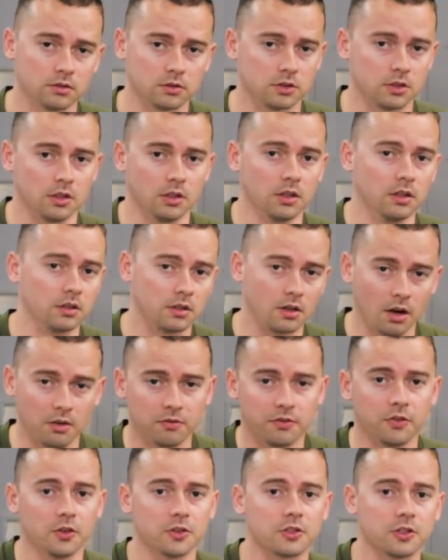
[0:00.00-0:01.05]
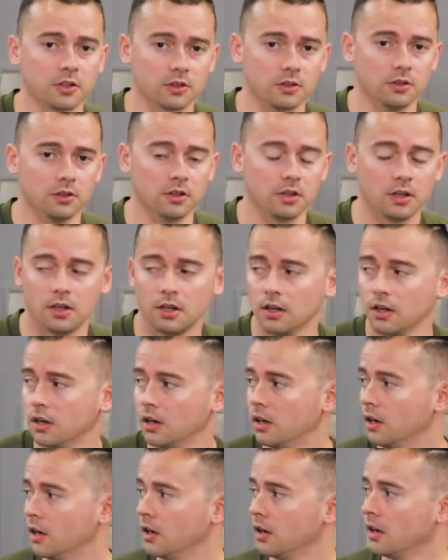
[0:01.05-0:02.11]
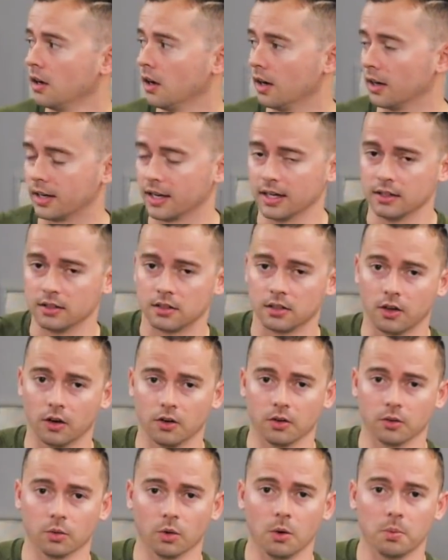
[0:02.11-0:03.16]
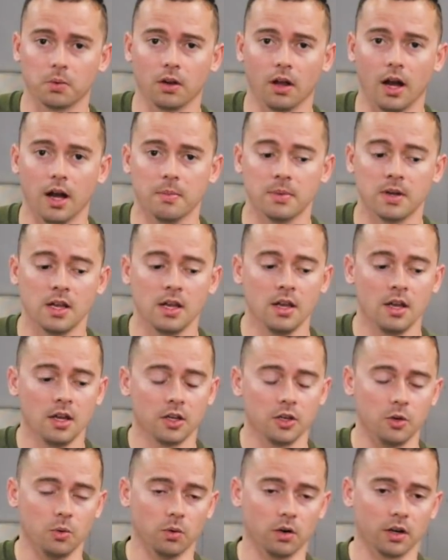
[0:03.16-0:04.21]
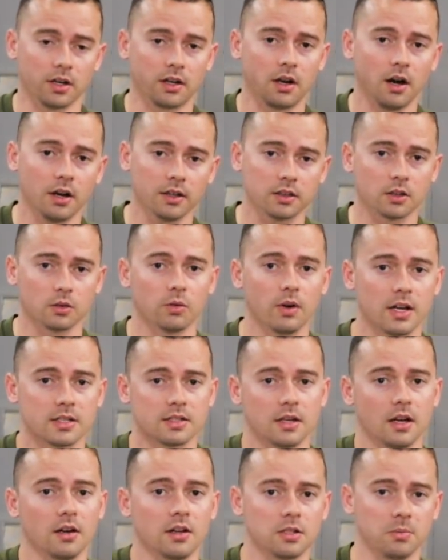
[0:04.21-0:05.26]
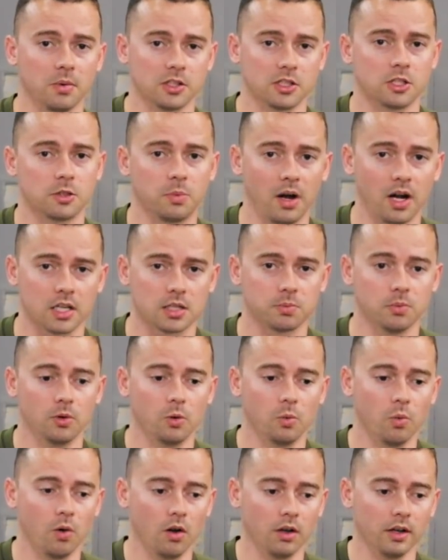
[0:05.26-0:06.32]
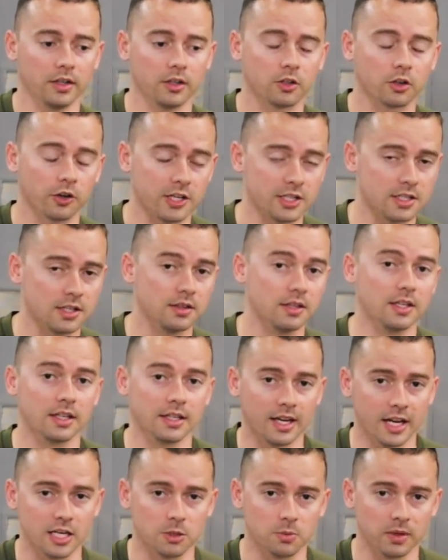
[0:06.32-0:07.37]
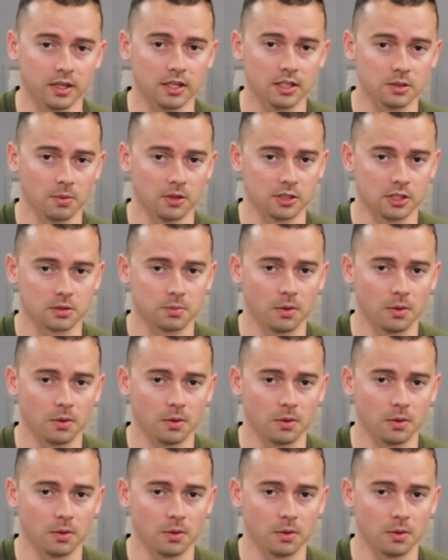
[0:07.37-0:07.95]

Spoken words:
To come full circle, again, to go to the rope climb, you want to cut the rest out as much as possible while increasing the engagement as much as